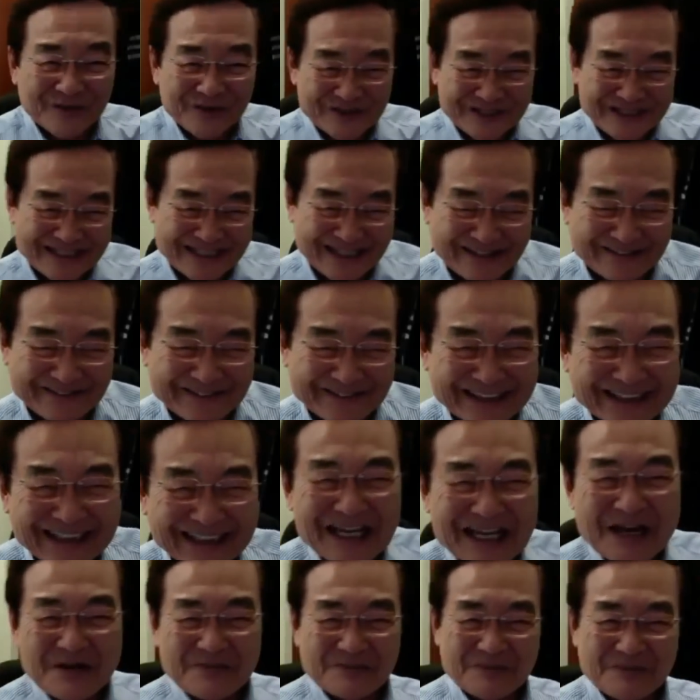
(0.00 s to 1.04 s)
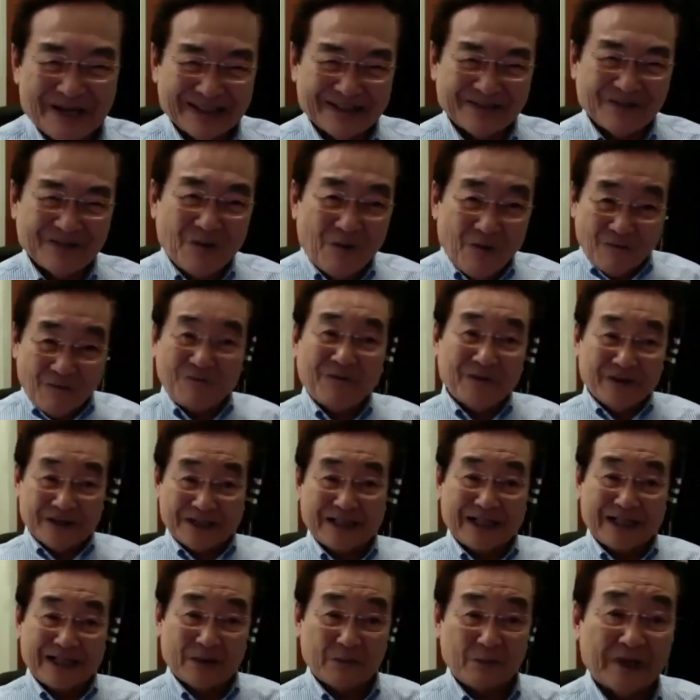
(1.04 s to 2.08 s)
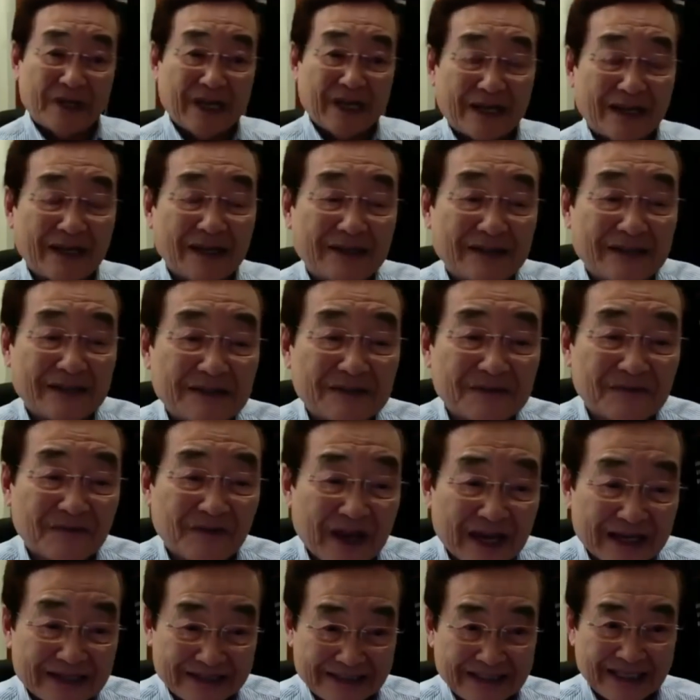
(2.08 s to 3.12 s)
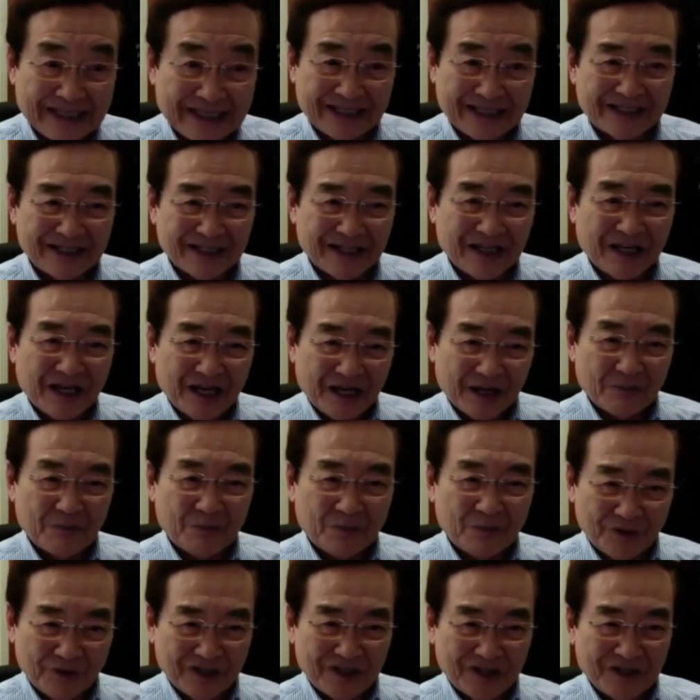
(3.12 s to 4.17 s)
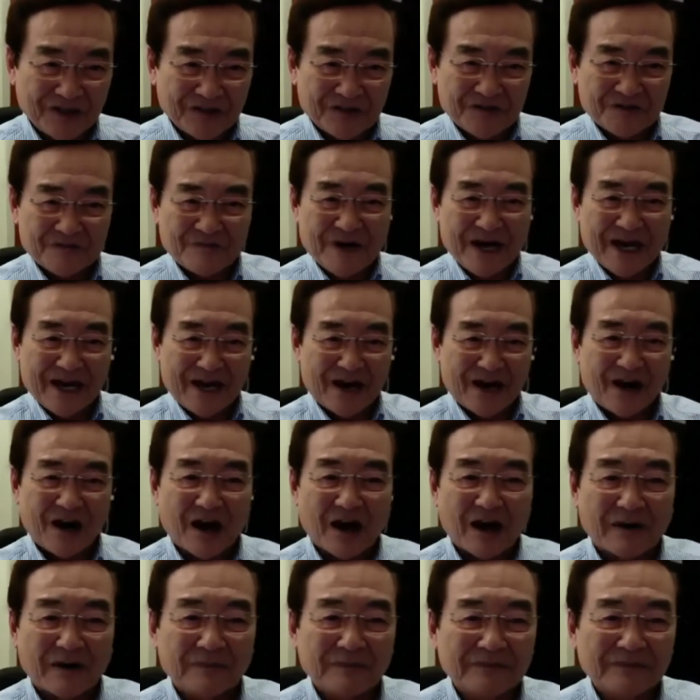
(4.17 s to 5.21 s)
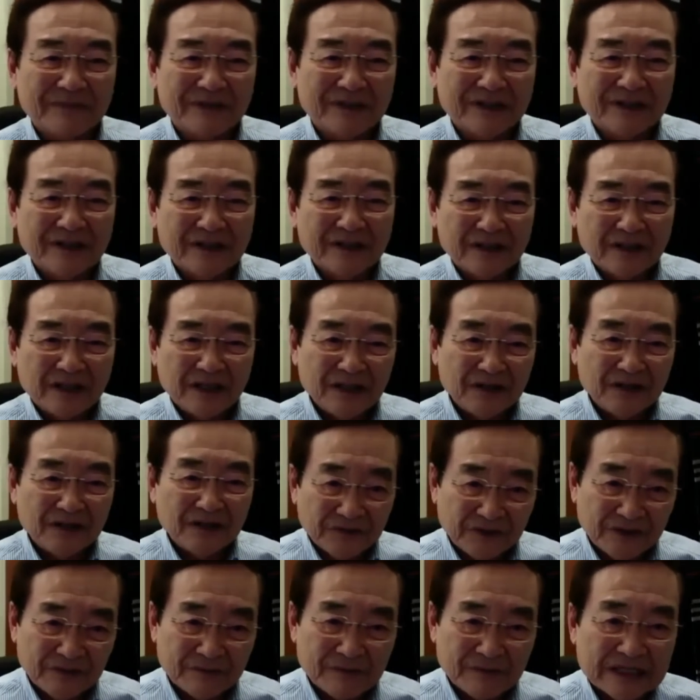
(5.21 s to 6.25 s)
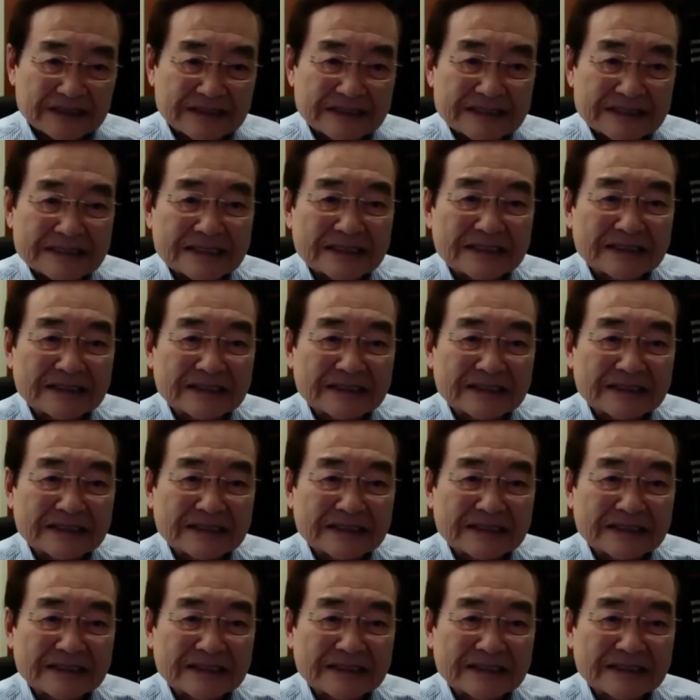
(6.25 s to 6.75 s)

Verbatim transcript: 7, but we can get this vaccine and put it into my arm in three months.